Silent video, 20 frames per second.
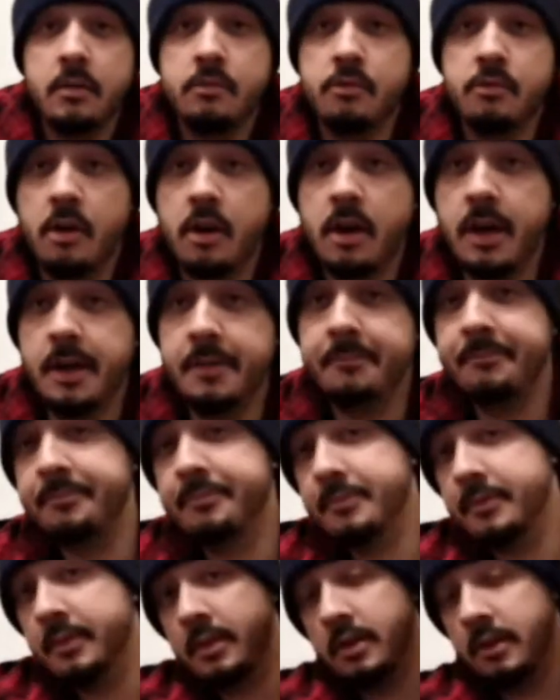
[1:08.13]
Right,
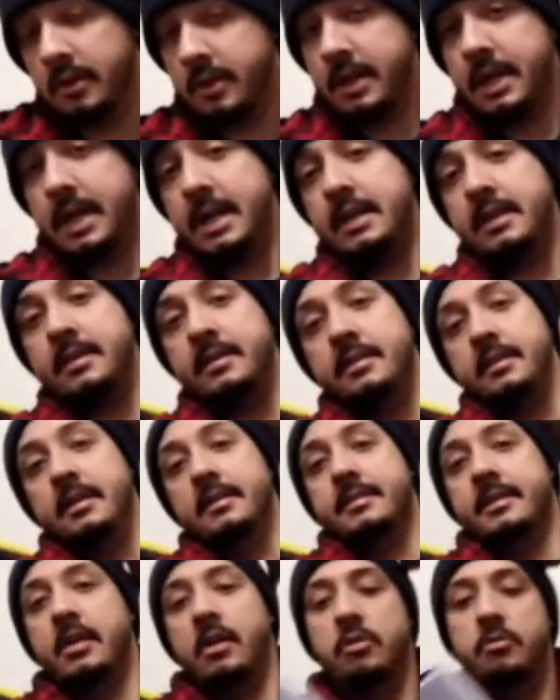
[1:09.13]
okay,
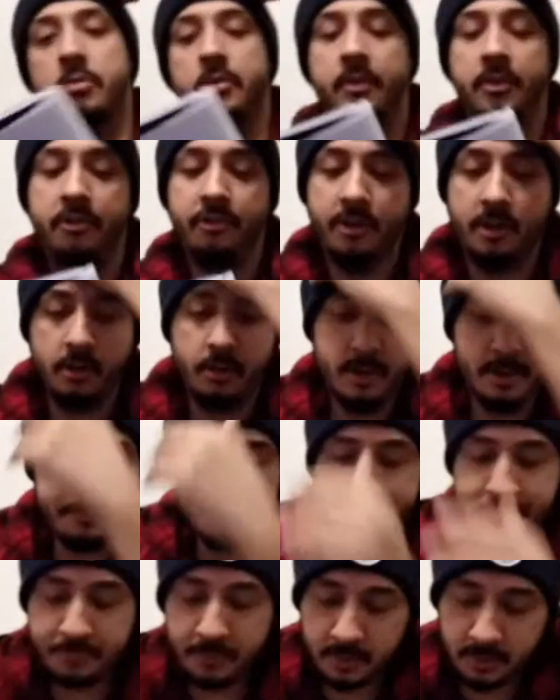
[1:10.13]
let's get on with it, shall we?
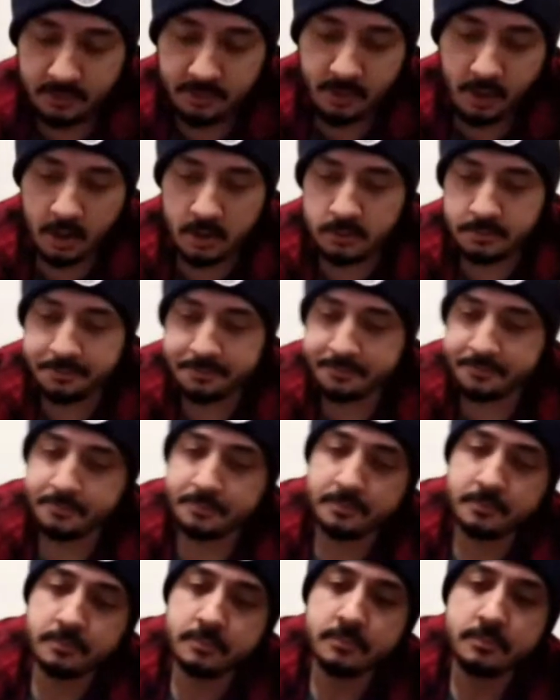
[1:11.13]
So,
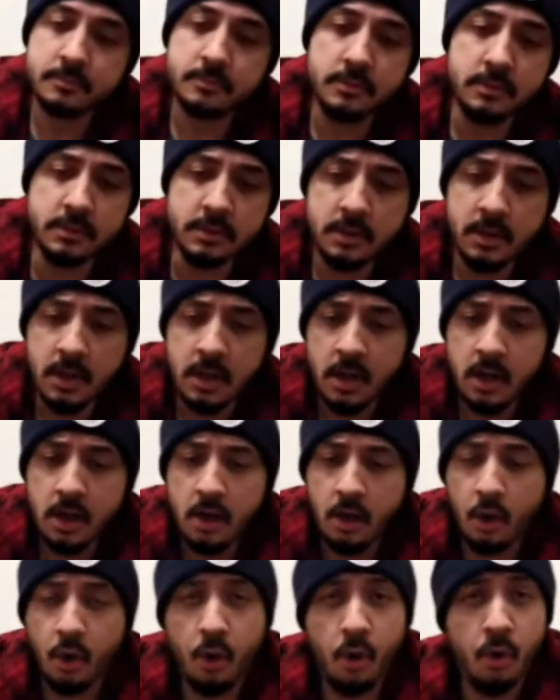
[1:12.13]

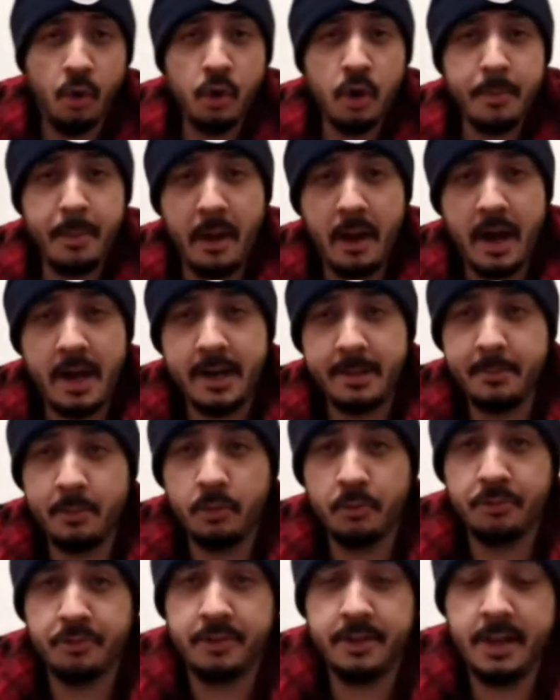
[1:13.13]
all about
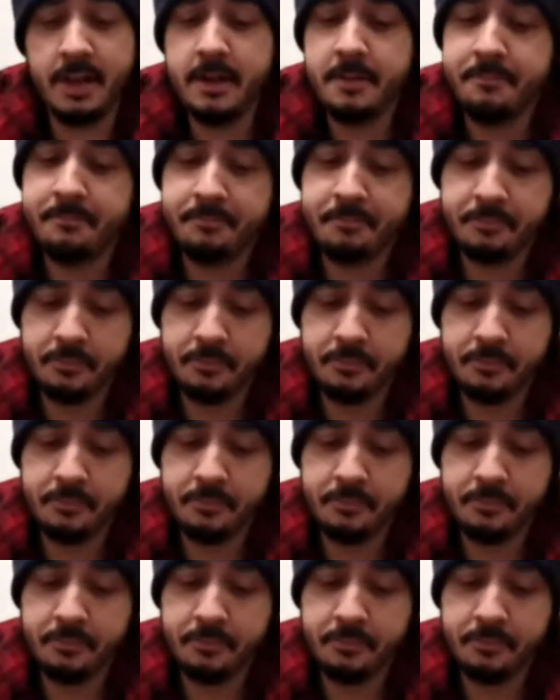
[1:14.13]
animals today.